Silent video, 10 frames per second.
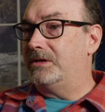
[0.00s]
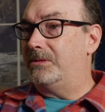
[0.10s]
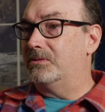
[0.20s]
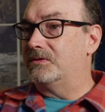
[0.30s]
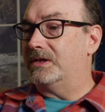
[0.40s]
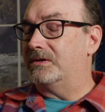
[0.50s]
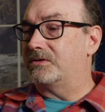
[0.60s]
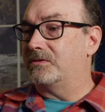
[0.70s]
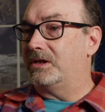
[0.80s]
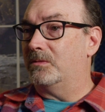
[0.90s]
neighbors down the
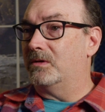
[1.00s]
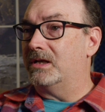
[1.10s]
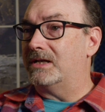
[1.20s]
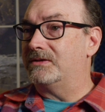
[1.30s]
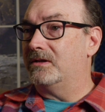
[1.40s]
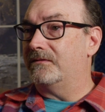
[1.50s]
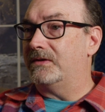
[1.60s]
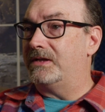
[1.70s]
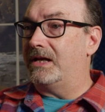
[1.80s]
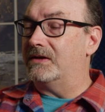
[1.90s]
street that were nice enough
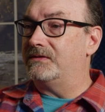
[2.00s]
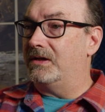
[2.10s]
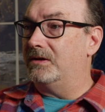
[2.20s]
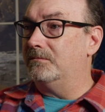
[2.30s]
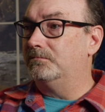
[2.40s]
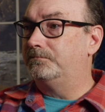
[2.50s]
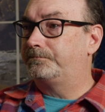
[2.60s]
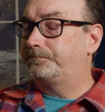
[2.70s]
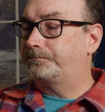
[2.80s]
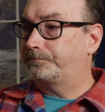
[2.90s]
to take us in.
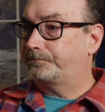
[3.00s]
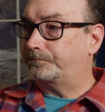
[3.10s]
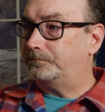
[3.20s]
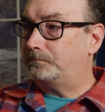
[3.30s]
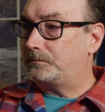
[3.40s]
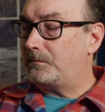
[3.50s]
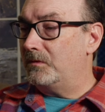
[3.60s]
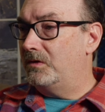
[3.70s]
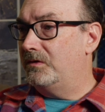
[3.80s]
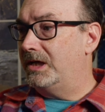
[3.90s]

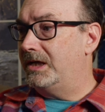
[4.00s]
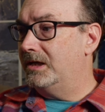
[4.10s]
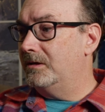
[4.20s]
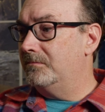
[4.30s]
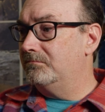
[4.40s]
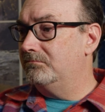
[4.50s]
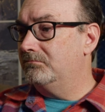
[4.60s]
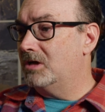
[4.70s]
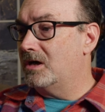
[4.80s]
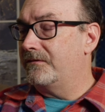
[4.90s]
They
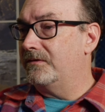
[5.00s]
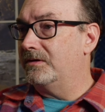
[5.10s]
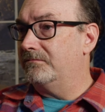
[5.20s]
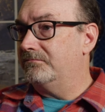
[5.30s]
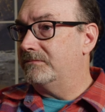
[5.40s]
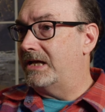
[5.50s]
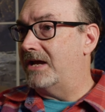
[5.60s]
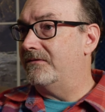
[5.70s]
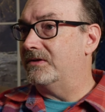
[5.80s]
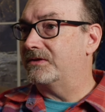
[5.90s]
offered to
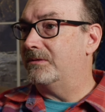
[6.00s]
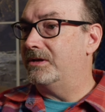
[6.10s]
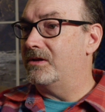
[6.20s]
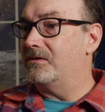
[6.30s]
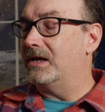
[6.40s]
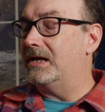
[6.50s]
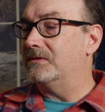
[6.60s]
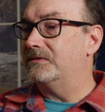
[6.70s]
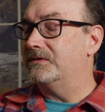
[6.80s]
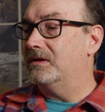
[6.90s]
have us come into their
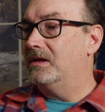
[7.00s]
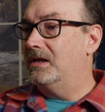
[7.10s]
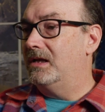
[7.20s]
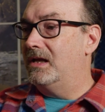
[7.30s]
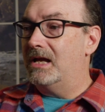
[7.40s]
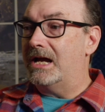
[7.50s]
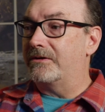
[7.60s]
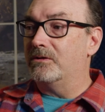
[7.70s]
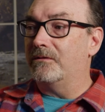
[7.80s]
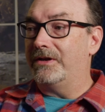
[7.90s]
house. I
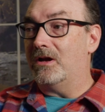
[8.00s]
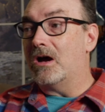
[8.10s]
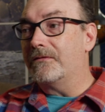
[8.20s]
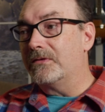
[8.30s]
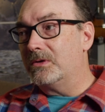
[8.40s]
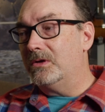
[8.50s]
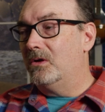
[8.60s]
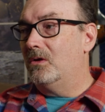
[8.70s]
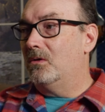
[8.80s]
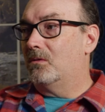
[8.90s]
don't know if they offered
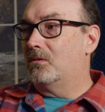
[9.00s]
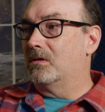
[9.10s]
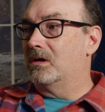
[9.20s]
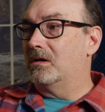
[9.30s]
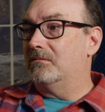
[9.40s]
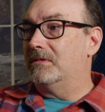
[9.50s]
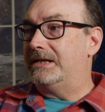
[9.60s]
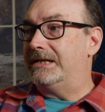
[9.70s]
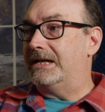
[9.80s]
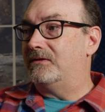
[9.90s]
or my
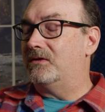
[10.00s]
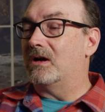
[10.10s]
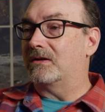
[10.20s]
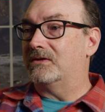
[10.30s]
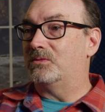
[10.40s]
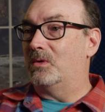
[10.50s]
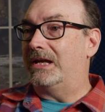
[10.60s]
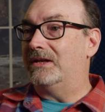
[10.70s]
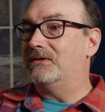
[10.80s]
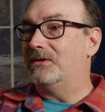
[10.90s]
dad talked his
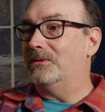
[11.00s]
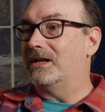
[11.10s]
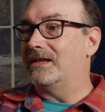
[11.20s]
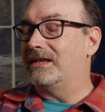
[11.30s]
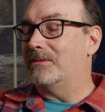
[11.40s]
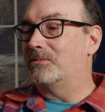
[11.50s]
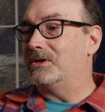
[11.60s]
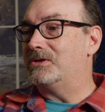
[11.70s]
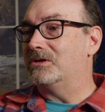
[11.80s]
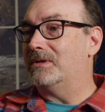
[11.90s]
way into it. I'm
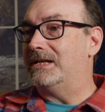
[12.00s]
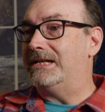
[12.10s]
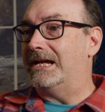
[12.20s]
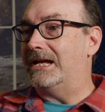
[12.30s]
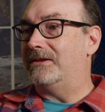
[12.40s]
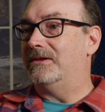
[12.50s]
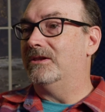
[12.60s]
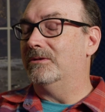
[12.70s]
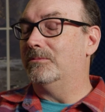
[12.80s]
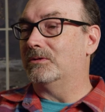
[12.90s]
pretty sure my dad,
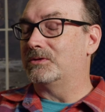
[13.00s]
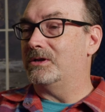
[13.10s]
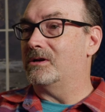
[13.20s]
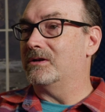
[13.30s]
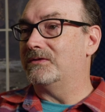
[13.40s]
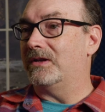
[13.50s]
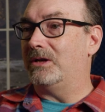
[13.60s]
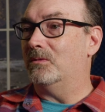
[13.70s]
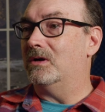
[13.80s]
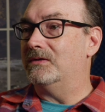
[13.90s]
the bullshit artist that
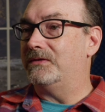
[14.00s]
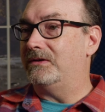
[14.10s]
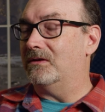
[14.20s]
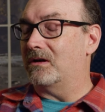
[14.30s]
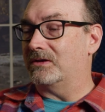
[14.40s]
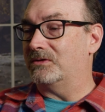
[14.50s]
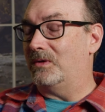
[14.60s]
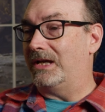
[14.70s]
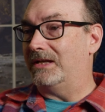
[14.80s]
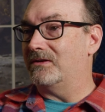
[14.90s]
he was, he talked his
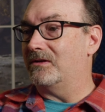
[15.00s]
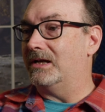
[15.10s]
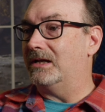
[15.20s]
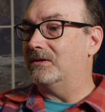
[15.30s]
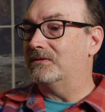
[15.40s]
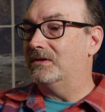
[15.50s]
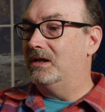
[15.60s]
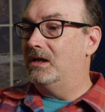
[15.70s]
way into their house.